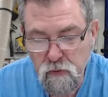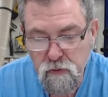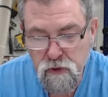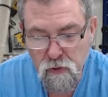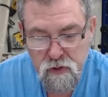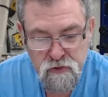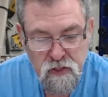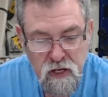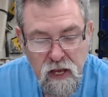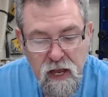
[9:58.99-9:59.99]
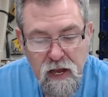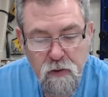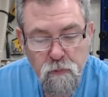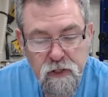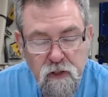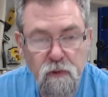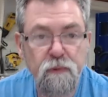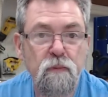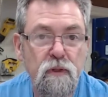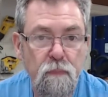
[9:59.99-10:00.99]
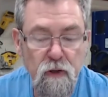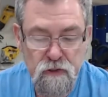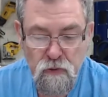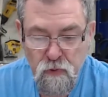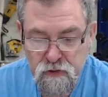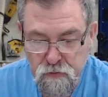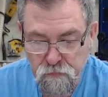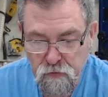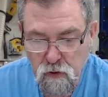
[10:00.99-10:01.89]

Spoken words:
glue joints, and re-gluing with epoxy resin.